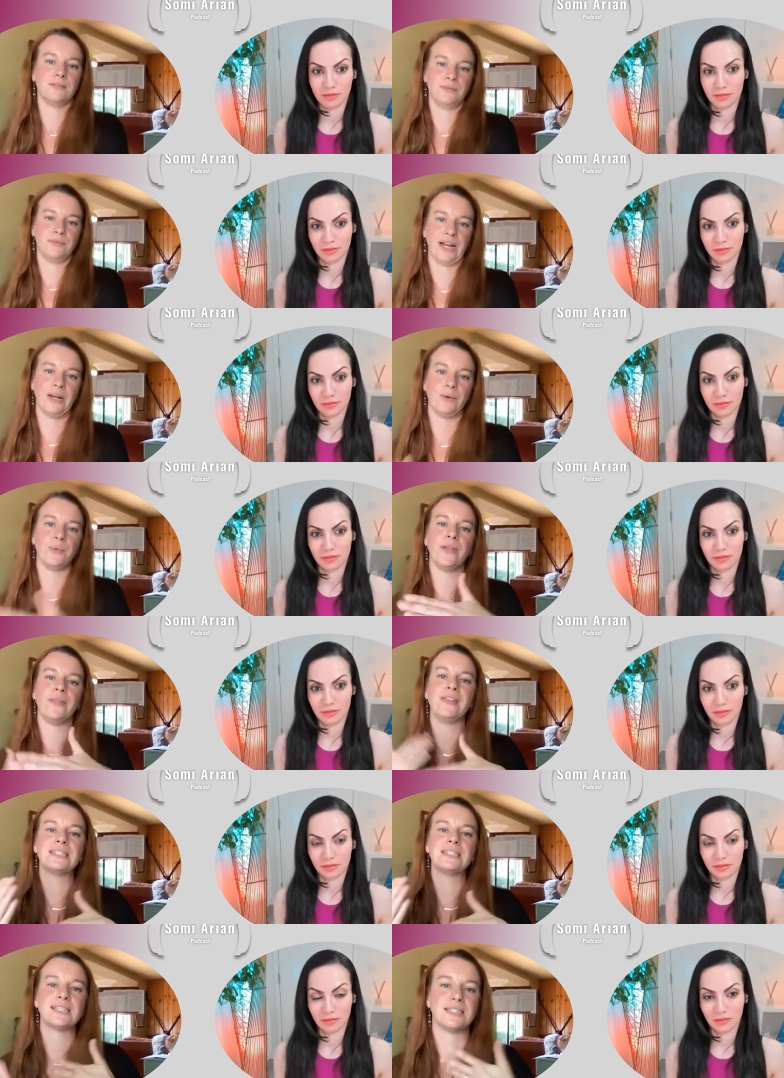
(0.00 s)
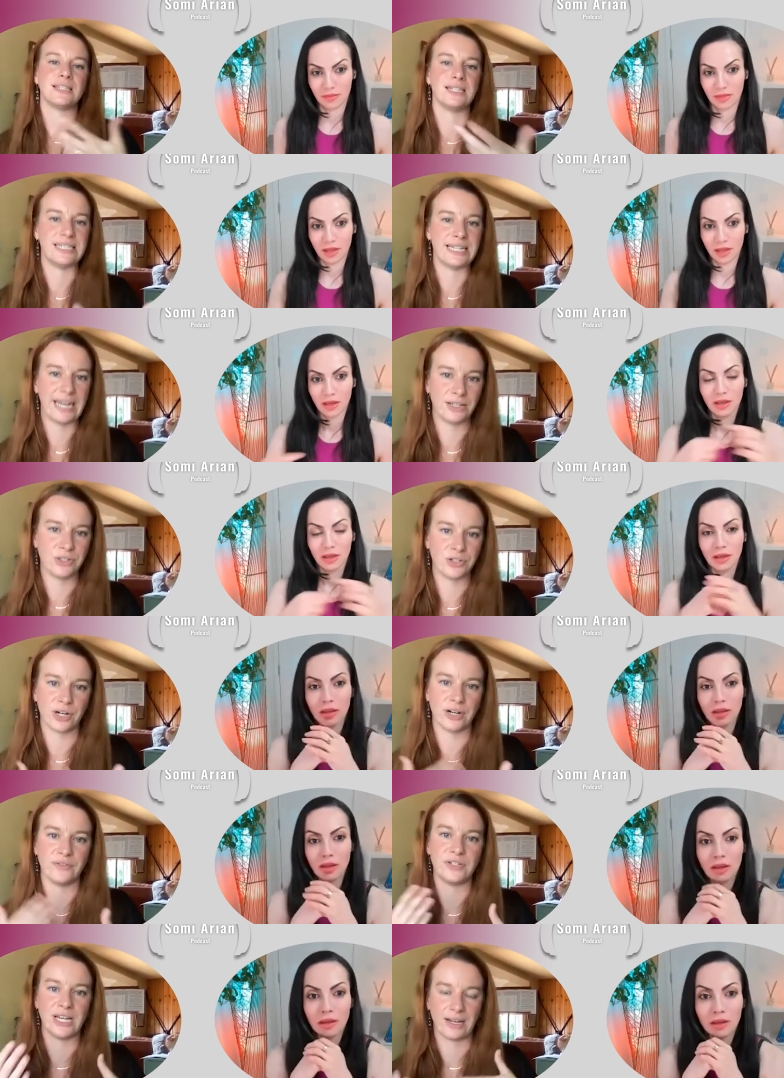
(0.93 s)
Speaker 1: Right. Well, and this is the danger
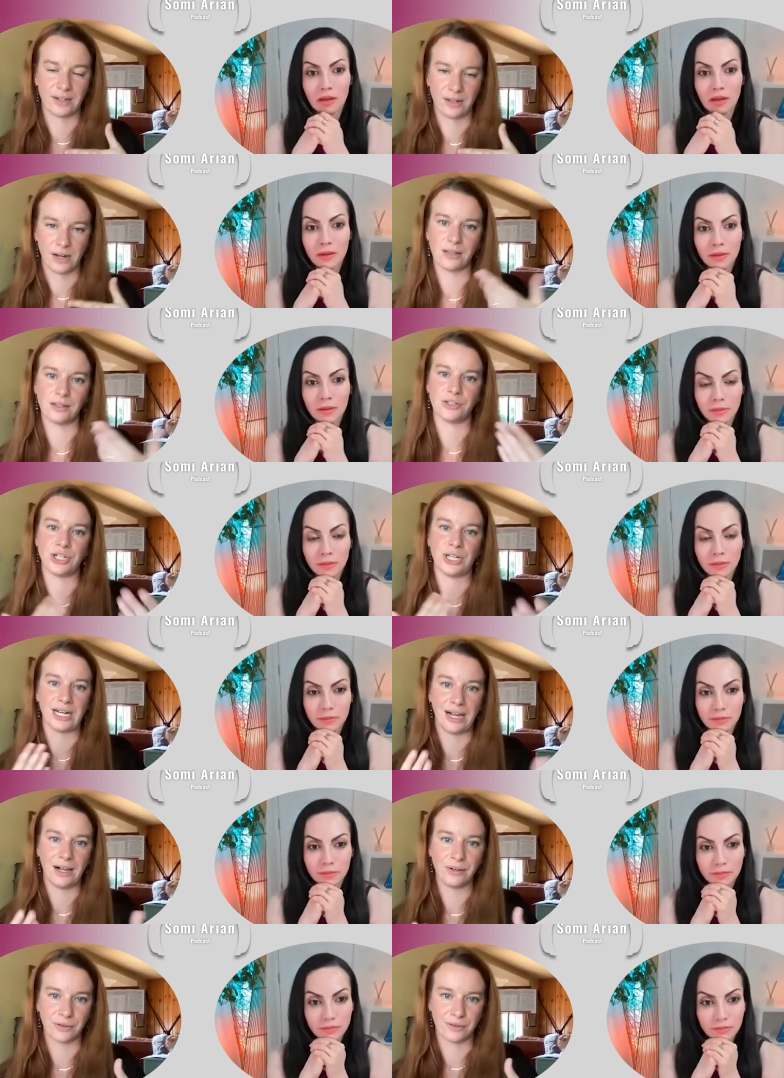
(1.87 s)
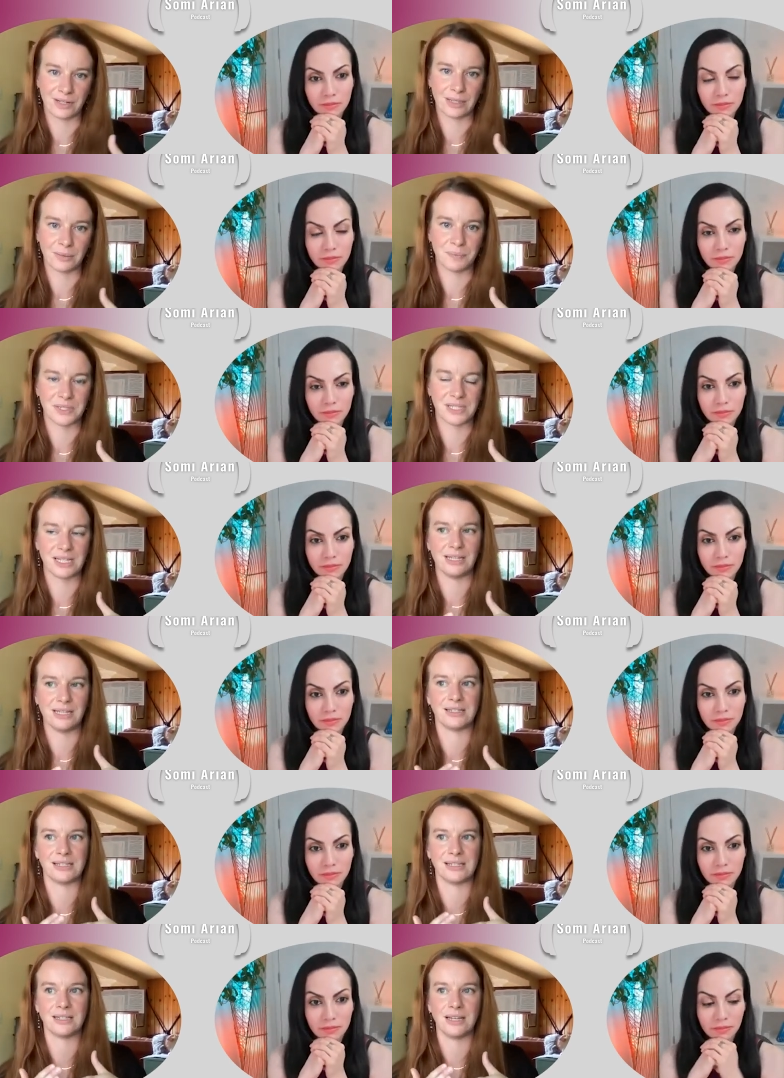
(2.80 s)
of technology and algorithms,
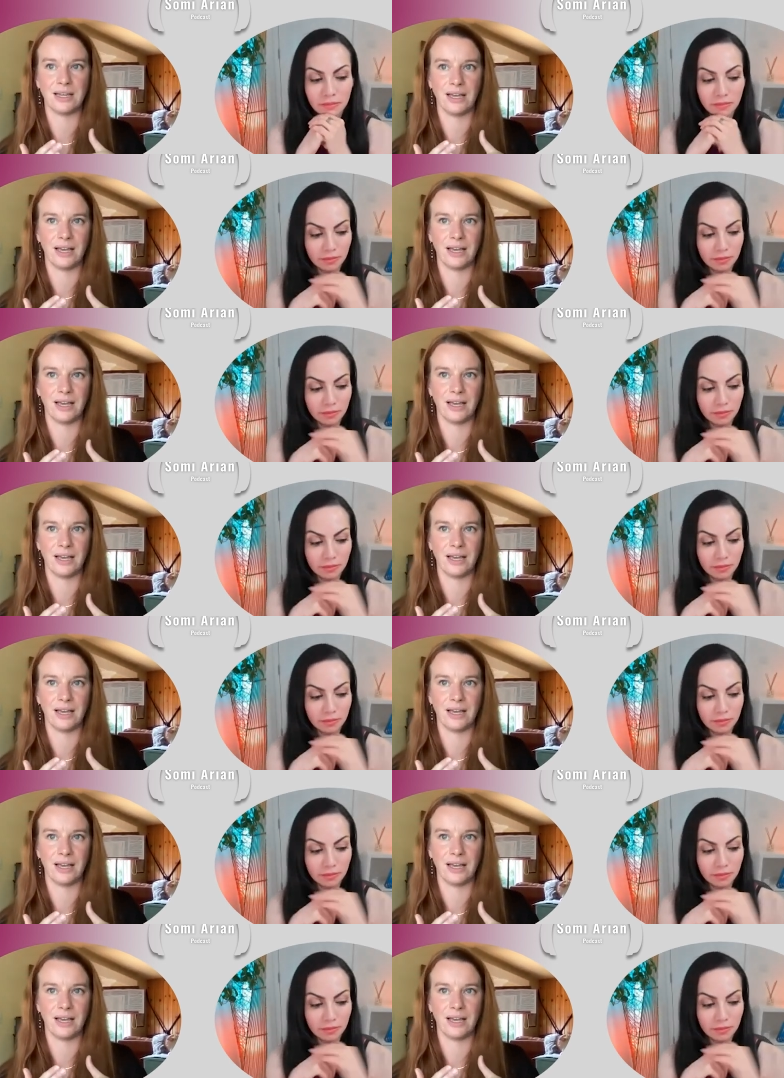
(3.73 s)
is